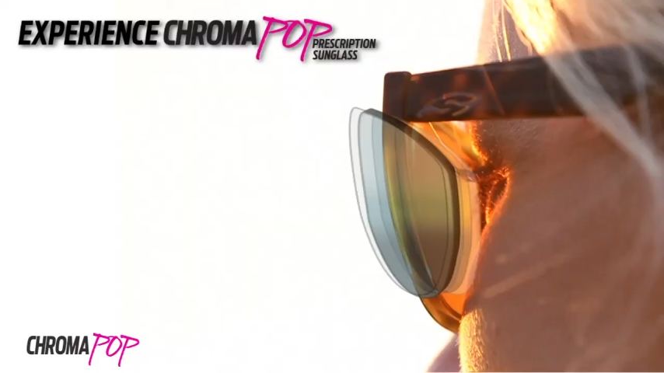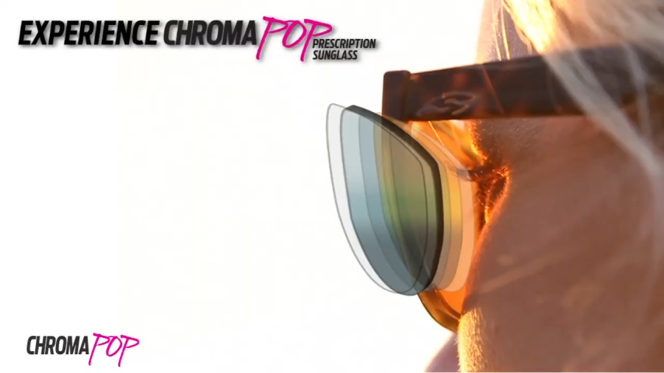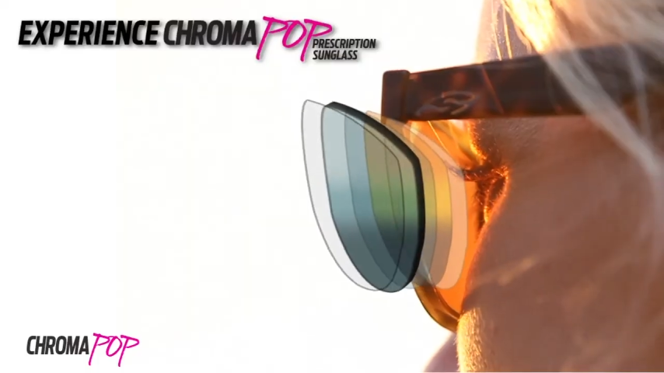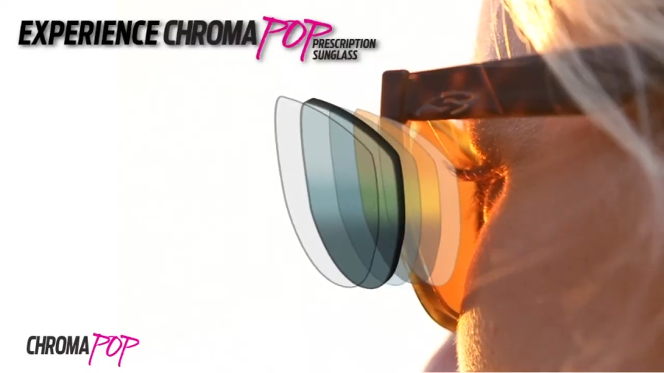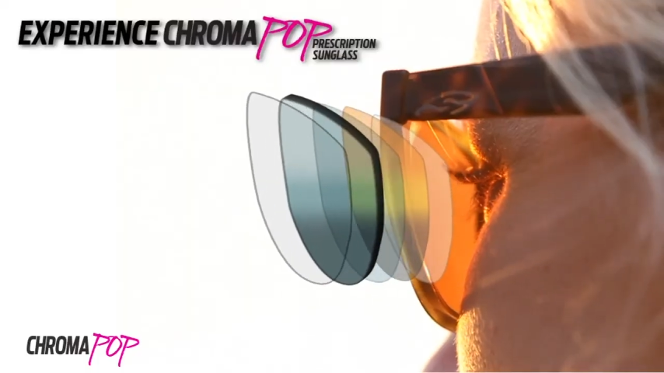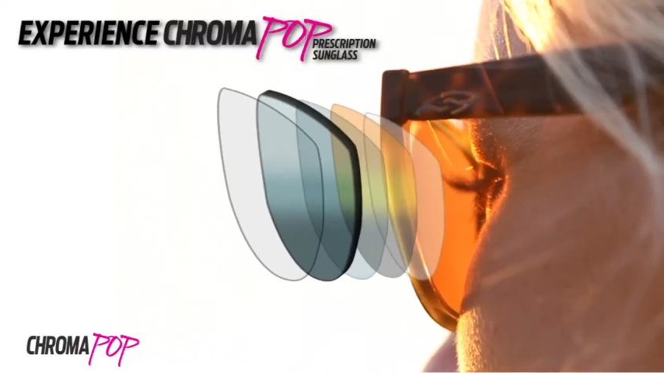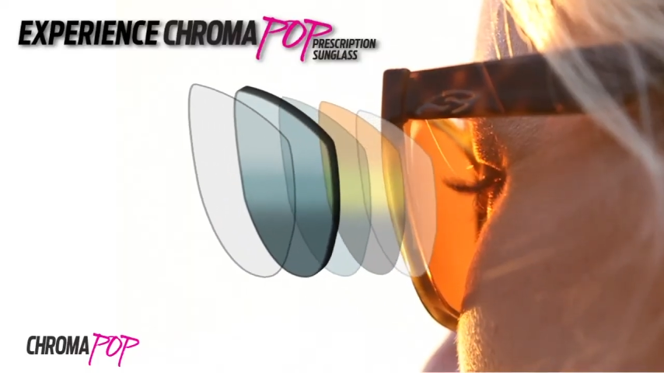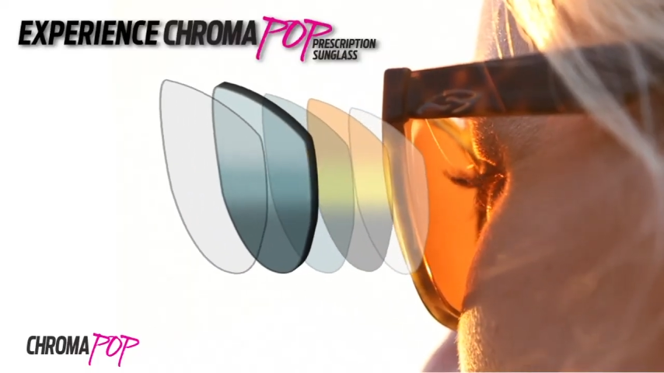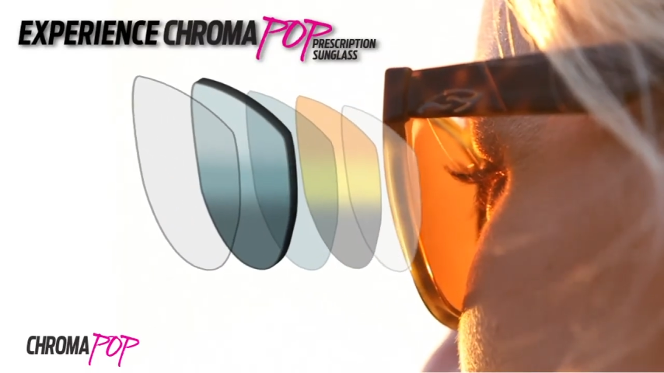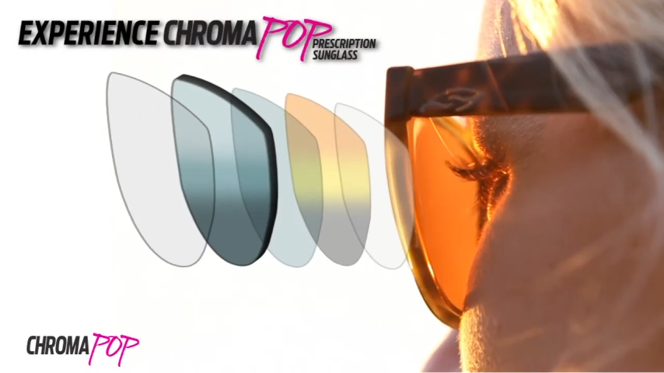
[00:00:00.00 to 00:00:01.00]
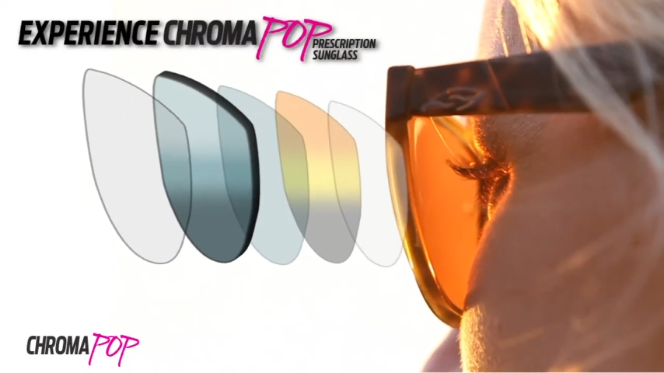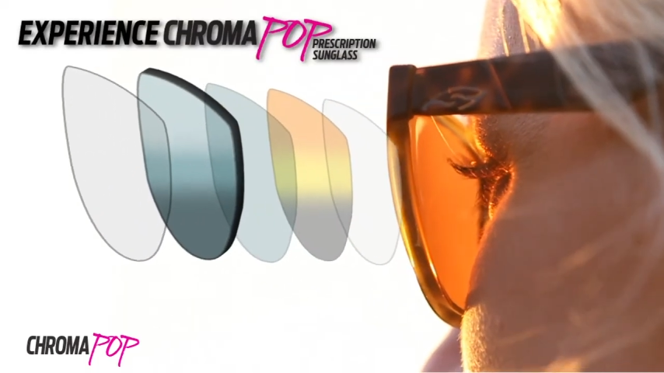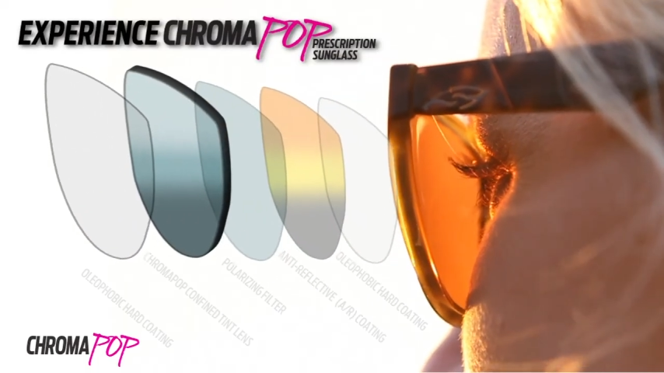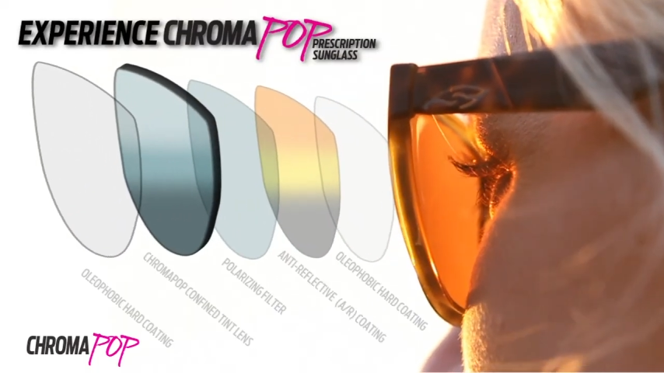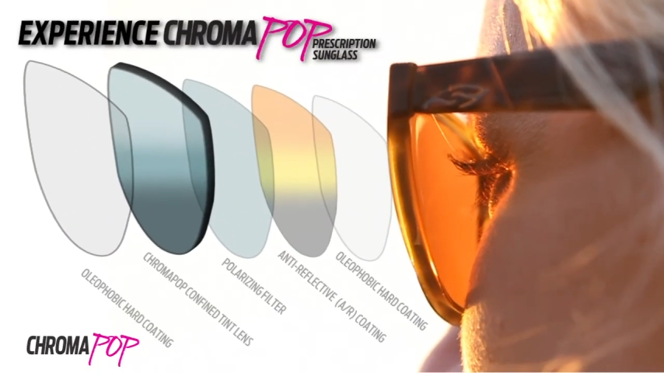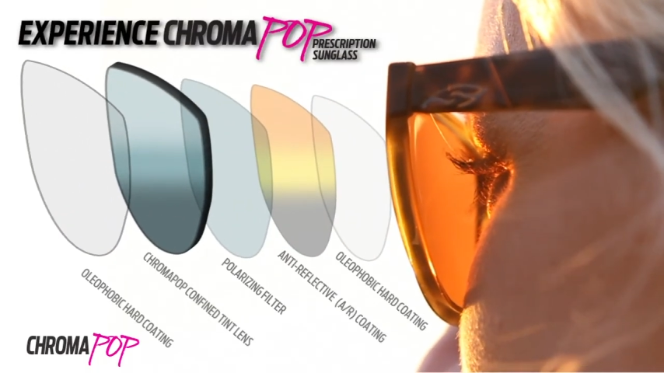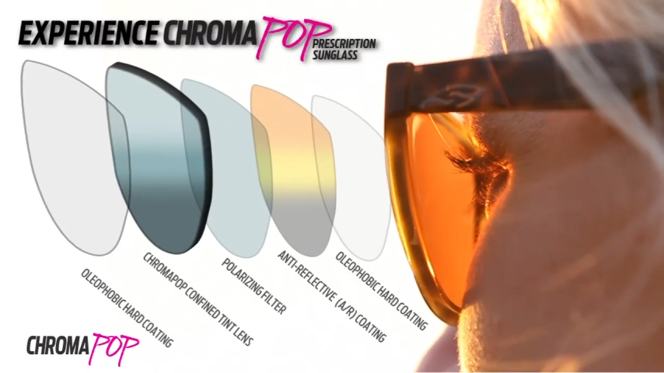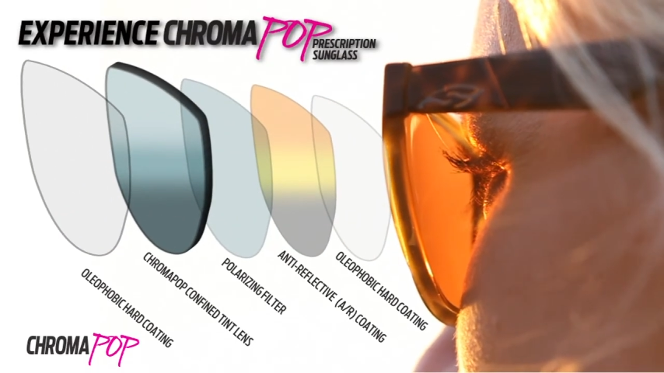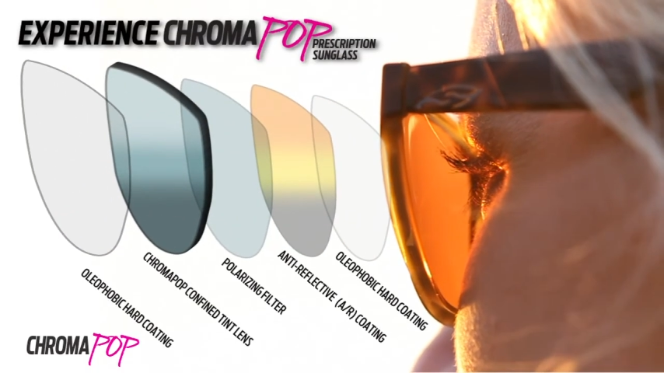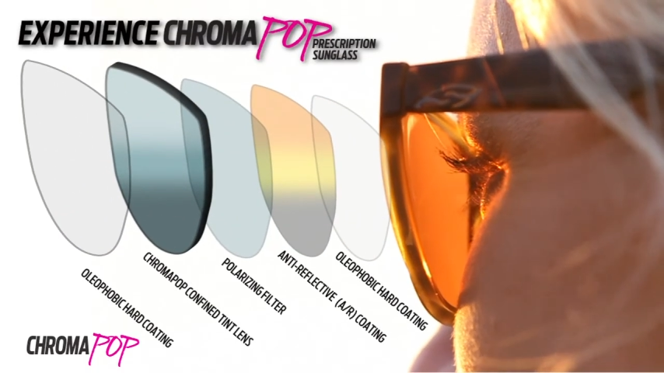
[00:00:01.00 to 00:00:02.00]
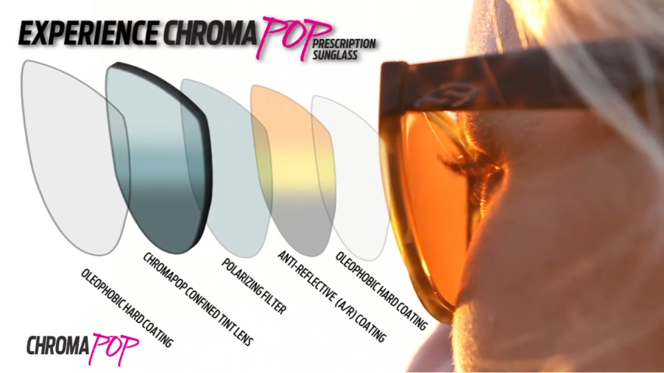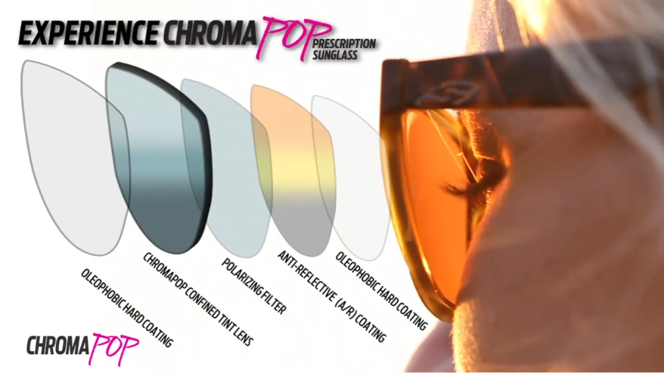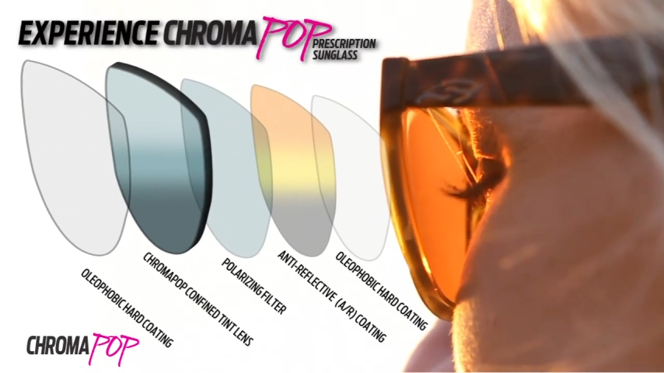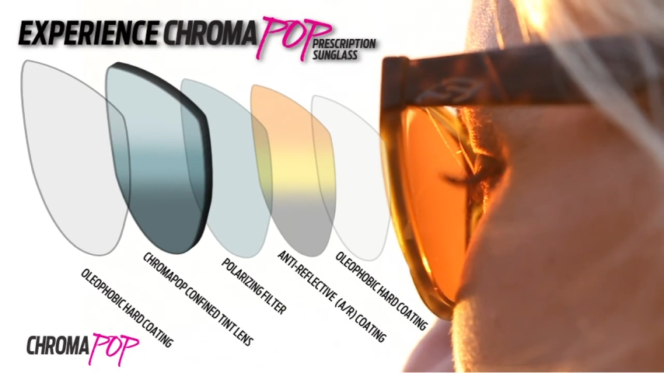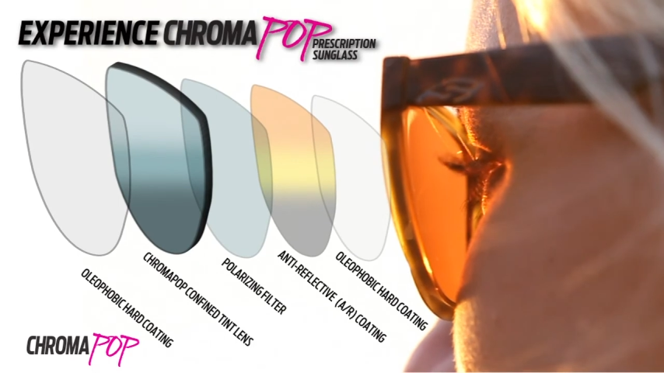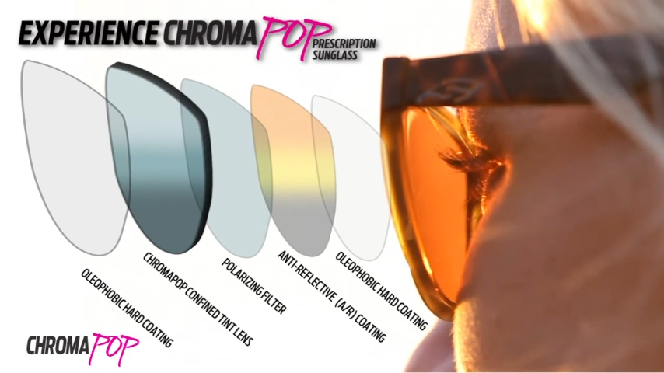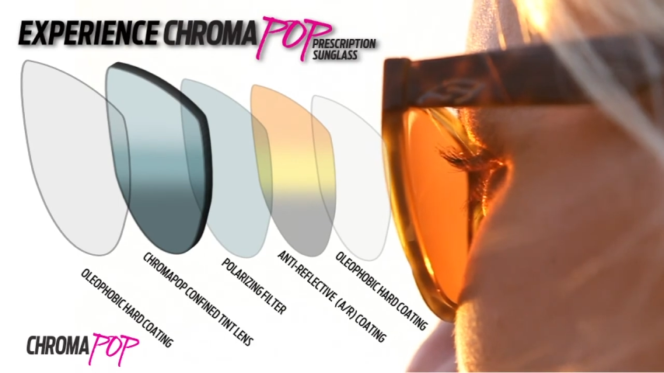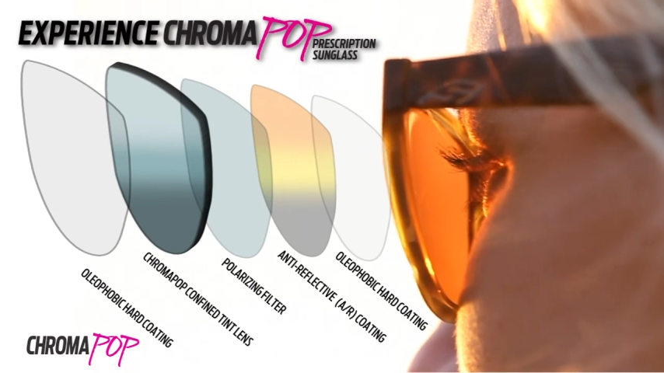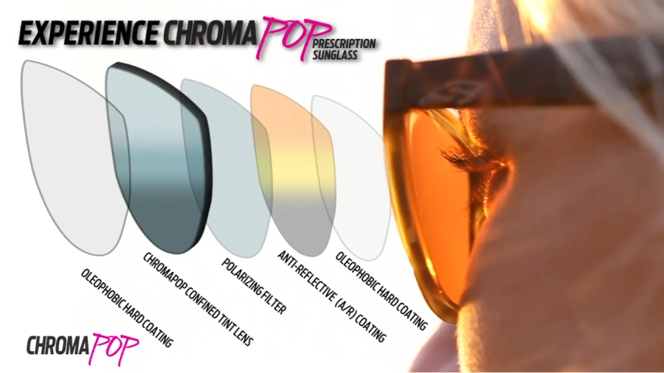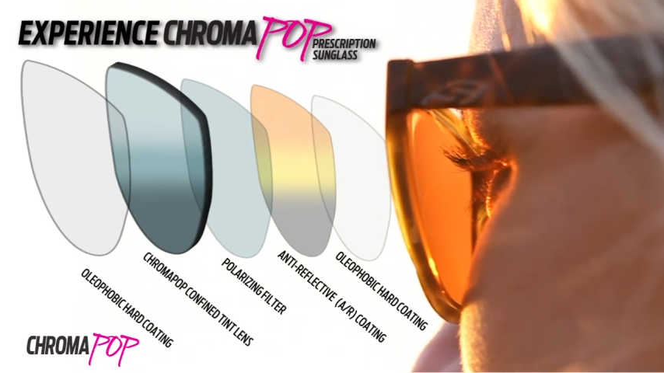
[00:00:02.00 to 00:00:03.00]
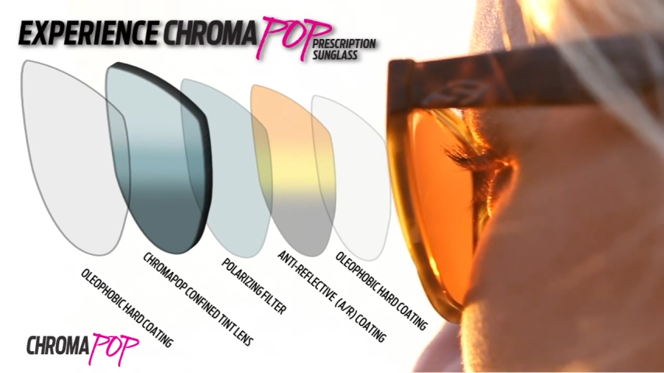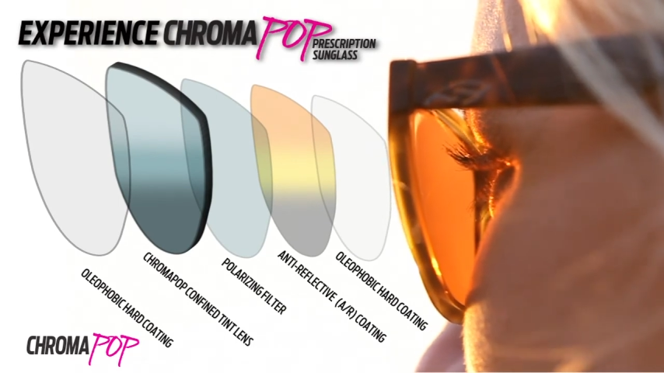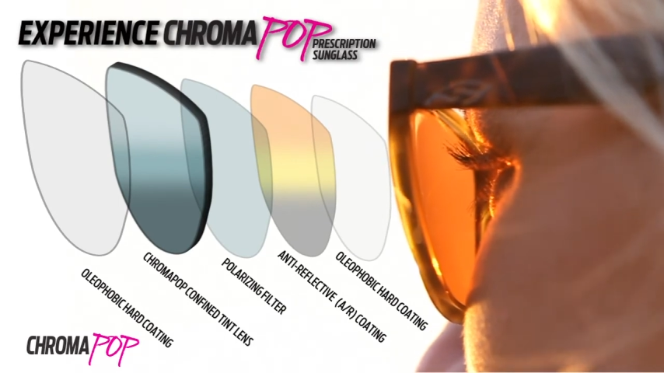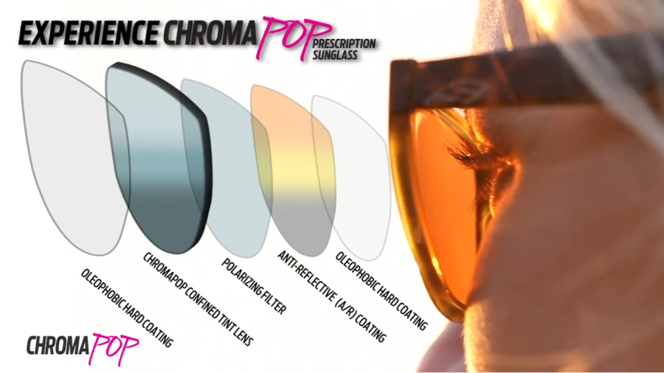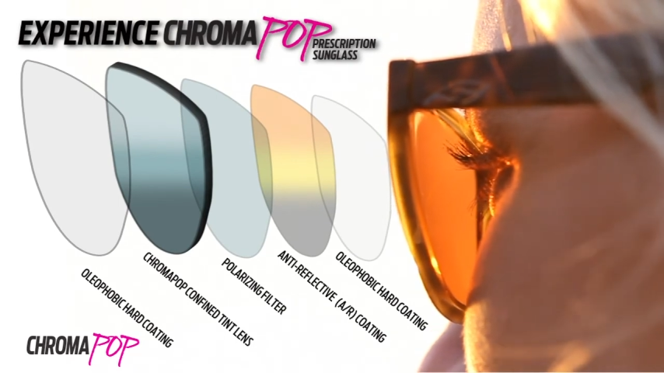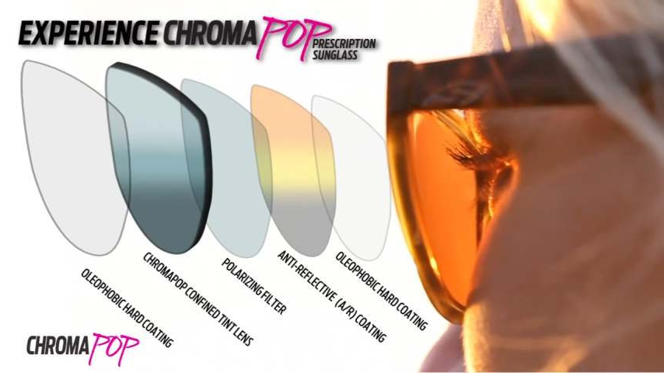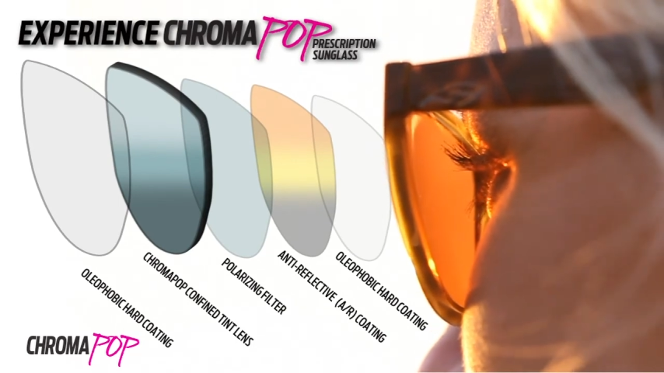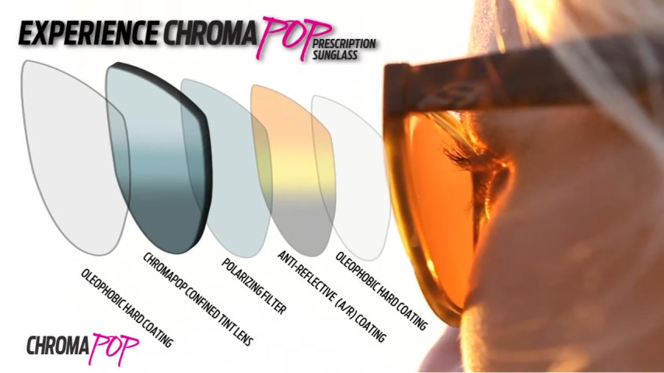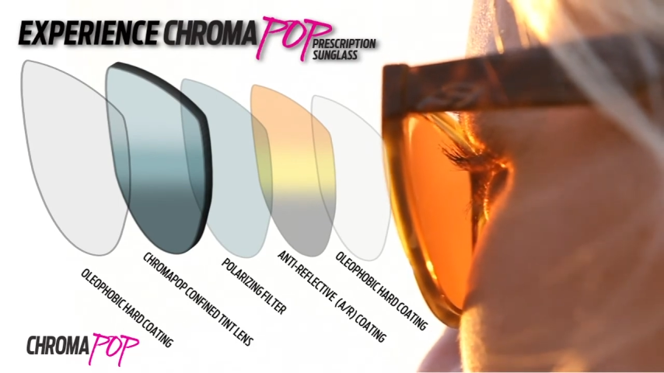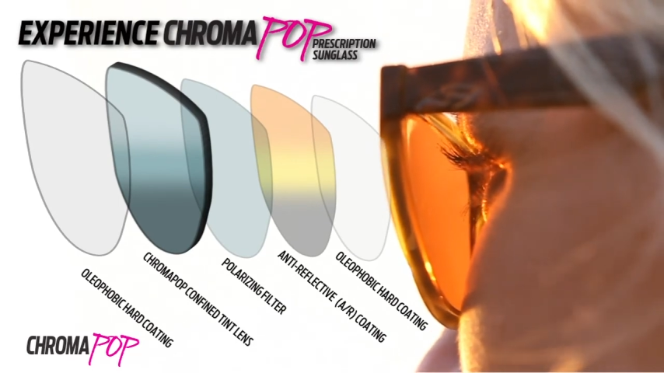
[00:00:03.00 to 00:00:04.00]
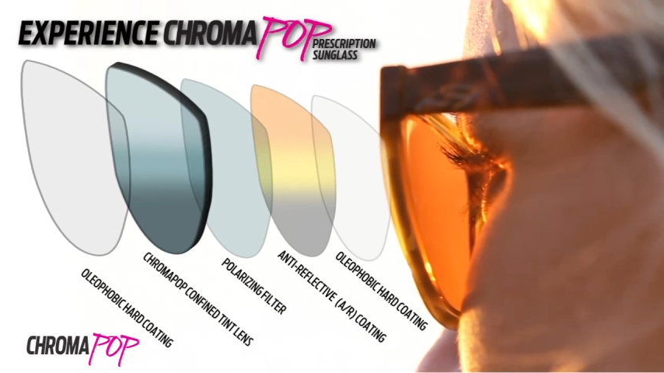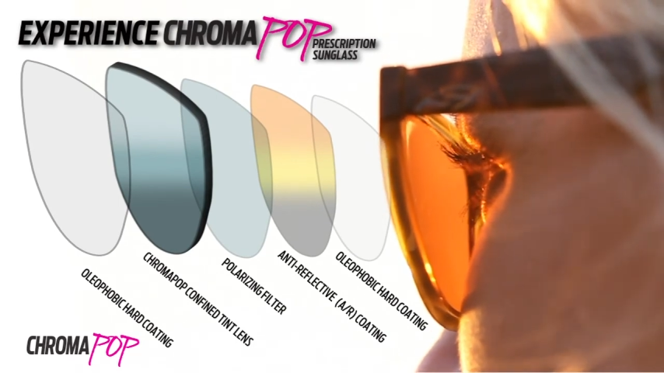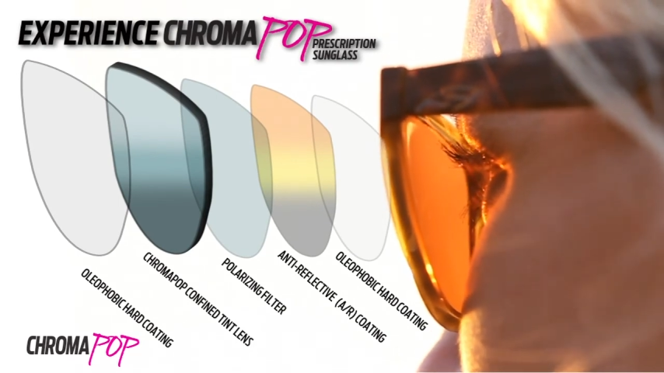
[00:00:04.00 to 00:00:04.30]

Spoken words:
Nobody's mouth can be seen.